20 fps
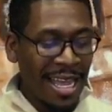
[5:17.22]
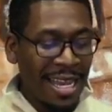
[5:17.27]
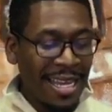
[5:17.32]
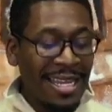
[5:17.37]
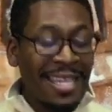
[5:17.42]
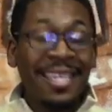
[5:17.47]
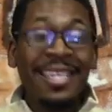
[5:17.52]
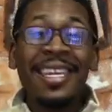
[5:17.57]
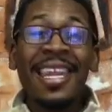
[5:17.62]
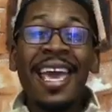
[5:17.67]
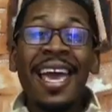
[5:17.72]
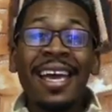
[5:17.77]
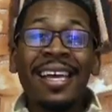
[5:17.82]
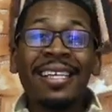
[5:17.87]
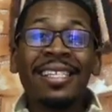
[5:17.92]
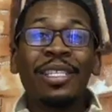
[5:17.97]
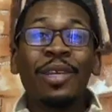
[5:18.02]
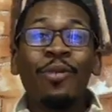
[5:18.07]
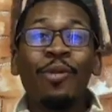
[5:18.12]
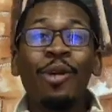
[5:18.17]

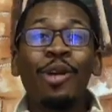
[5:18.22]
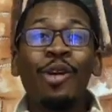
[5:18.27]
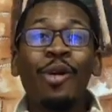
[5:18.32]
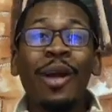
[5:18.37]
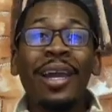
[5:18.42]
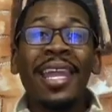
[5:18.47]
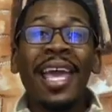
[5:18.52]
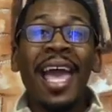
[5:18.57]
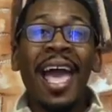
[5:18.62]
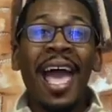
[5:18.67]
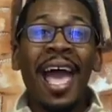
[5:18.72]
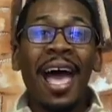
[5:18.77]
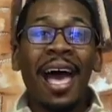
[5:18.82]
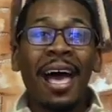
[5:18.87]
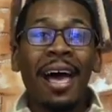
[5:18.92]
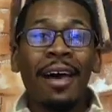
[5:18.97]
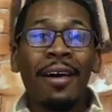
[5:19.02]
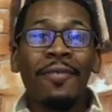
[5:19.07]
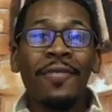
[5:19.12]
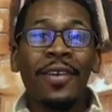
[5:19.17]
Next, we're going to
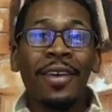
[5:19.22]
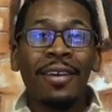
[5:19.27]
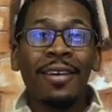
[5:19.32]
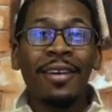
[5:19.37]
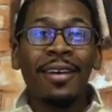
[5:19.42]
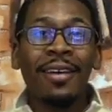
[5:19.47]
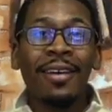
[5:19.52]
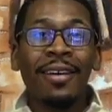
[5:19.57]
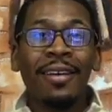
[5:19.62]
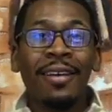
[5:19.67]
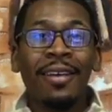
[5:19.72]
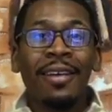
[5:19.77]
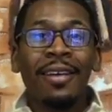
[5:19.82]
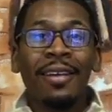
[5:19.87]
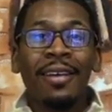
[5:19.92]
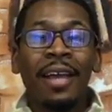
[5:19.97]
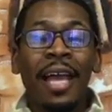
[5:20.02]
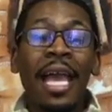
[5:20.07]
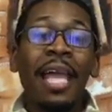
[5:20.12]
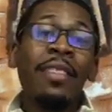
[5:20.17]
have,
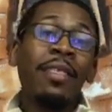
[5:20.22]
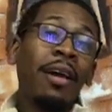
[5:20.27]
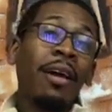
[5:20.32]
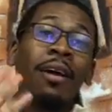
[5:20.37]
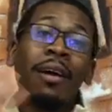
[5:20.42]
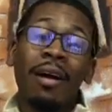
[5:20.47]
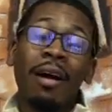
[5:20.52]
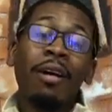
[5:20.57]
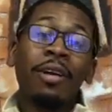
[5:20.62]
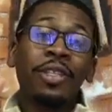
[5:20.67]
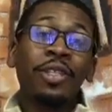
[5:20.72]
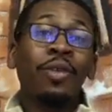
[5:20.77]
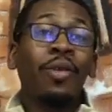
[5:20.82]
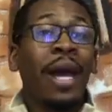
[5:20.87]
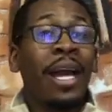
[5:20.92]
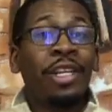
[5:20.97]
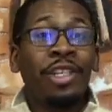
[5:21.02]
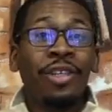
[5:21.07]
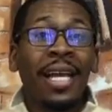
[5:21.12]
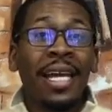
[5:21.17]
and also
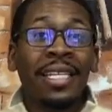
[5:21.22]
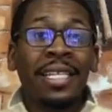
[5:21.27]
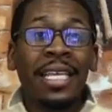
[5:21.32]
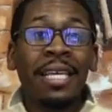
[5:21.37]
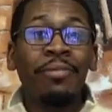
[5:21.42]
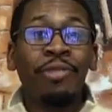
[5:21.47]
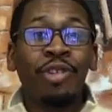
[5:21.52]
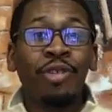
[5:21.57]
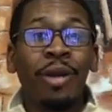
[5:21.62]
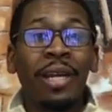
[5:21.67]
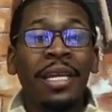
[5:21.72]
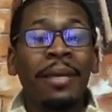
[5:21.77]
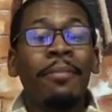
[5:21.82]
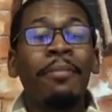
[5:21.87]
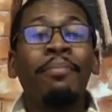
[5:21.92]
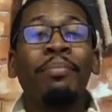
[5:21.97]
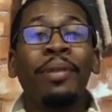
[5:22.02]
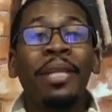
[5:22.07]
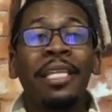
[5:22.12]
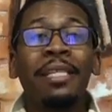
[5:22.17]
as you guys keep joining,
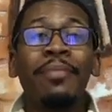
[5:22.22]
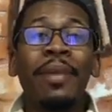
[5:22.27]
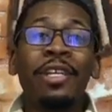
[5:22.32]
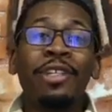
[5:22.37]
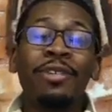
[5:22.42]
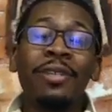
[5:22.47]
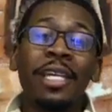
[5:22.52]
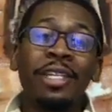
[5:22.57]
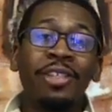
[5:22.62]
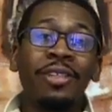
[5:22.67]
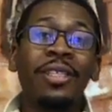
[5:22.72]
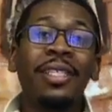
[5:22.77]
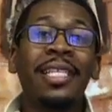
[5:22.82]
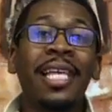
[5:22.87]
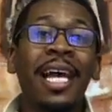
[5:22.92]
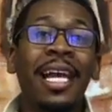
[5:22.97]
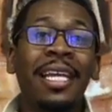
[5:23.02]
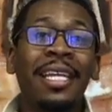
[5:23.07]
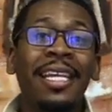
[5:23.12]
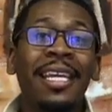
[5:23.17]
please make sure that you
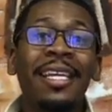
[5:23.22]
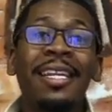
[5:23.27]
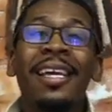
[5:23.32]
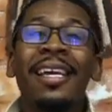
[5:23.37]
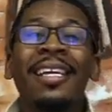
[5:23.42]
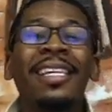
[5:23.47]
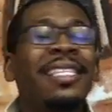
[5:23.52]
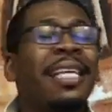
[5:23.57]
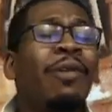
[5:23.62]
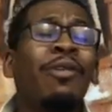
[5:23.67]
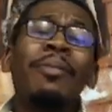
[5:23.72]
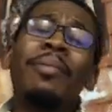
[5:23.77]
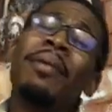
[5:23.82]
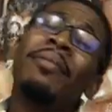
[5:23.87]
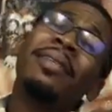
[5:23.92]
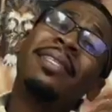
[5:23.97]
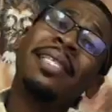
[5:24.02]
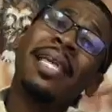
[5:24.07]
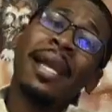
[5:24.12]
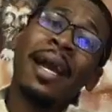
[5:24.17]
sign in because I want to be
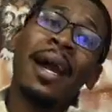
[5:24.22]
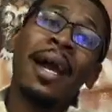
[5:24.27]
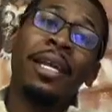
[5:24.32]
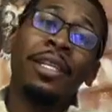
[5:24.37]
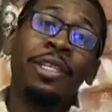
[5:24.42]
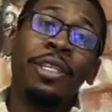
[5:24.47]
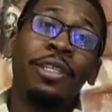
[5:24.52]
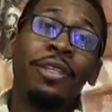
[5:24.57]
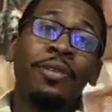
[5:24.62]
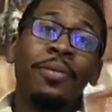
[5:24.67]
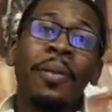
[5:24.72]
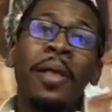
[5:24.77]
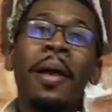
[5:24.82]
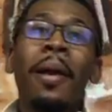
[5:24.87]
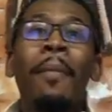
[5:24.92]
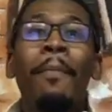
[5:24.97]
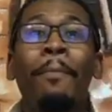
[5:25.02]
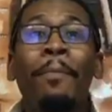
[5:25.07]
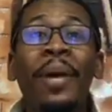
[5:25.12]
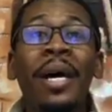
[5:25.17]
able to say hi to you.
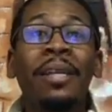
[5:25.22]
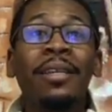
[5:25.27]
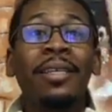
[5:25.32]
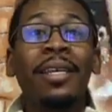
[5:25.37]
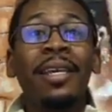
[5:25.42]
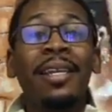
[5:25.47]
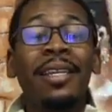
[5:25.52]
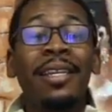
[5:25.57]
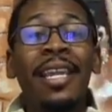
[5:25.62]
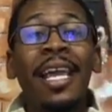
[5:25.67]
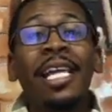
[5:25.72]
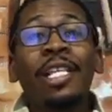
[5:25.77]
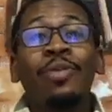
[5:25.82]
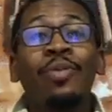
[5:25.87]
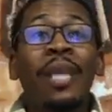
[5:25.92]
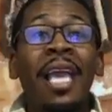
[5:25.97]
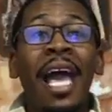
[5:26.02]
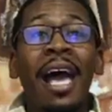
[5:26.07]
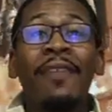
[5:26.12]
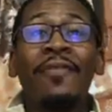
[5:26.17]
But next
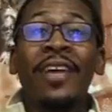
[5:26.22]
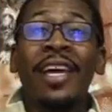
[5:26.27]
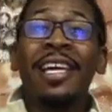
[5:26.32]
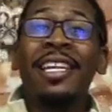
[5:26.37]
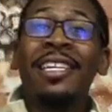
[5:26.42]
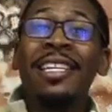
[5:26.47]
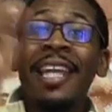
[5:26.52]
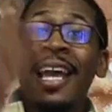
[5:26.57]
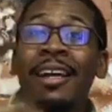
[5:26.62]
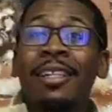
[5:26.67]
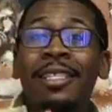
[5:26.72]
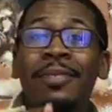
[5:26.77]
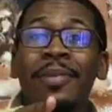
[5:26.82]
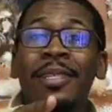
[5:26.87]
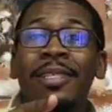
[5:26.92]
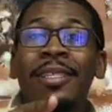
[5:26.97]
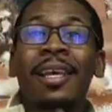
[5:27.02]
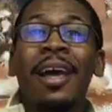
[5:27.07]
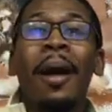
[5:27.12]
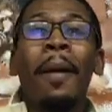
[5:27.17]
we have
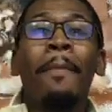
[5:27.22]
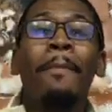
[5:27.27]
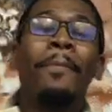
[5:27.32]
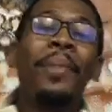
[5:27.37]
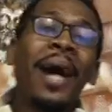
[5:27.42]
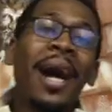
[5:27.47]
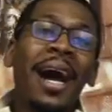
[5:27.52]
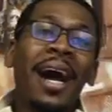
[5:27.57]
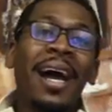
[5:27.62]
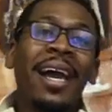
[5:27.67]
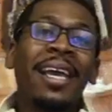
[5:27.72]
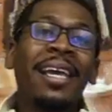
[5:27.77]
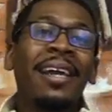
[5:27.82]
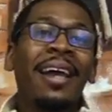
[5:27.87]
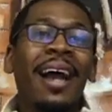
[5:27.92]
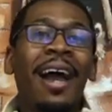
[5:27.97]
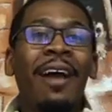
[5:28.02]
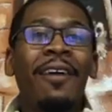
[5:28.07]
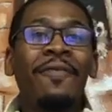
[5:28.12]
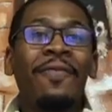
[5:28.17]
announcements by
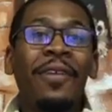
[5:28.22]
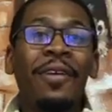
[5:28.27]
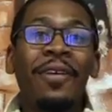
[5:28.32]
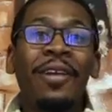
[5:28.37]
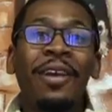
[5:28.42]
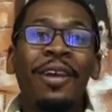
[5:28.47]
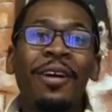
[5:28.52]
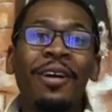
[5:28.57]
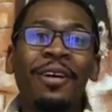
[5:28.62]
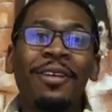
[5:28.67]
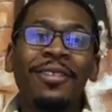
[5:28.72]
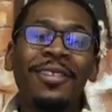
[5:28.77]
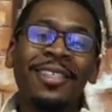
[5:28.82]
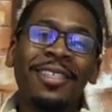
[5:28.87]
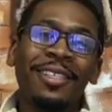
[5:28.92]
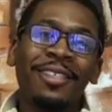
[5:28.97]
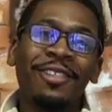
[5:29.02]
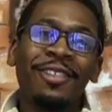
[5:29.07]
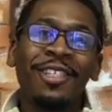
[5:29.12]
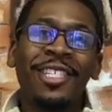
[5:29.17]
our very own
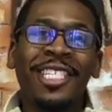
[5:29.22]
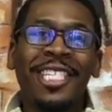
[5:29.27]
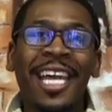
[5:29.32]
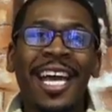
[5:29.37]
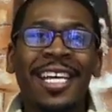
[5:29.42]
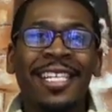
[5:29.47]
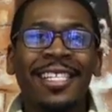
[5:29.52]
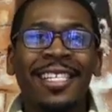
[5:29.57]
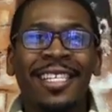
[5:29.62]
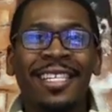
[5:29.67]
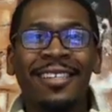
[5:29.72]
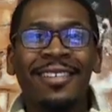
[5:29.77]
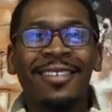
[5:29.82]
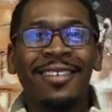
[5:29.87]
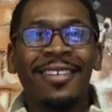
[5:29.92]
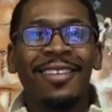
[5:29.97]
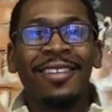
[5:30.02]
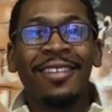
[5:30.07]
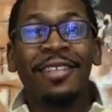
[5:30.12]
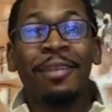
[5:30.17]
sister Jaslyn.
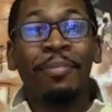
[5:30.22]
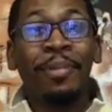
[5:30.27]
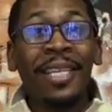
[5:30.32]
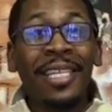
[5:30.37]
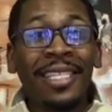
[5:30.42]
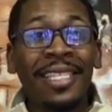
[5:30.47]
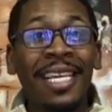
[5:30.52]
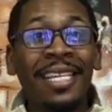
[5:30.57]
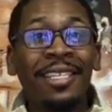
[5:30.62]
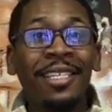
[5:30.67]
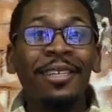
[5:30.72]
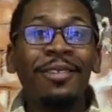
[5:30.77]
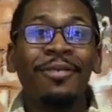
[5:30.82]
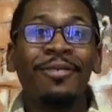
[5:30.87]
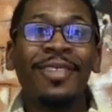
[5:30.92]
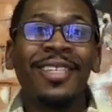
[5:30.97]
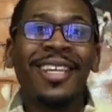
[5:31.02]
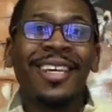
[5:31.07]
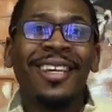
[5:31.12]
So please stay tuned.